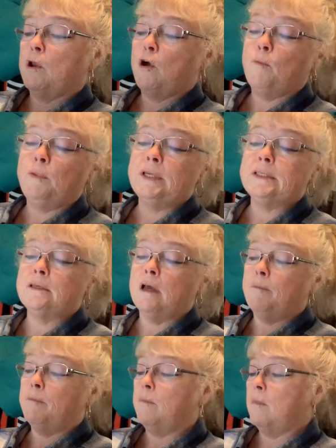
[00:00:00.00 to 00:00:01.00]
open this
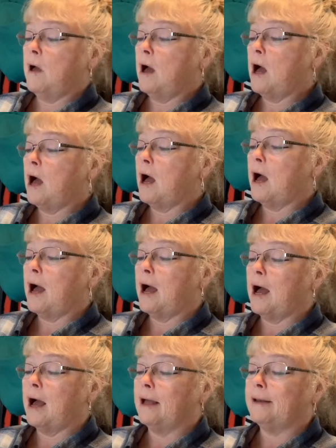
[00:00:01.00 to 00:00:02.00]
up.
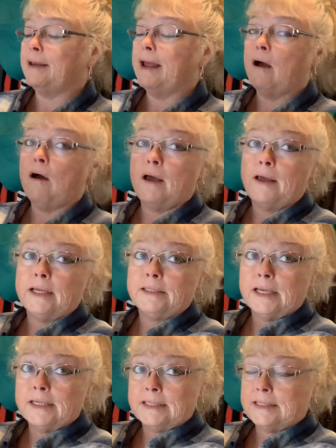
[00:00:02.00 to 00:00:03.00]
Now, it
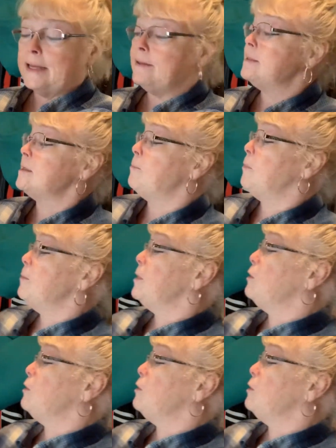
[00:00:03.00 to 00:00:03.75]
does say the supplemental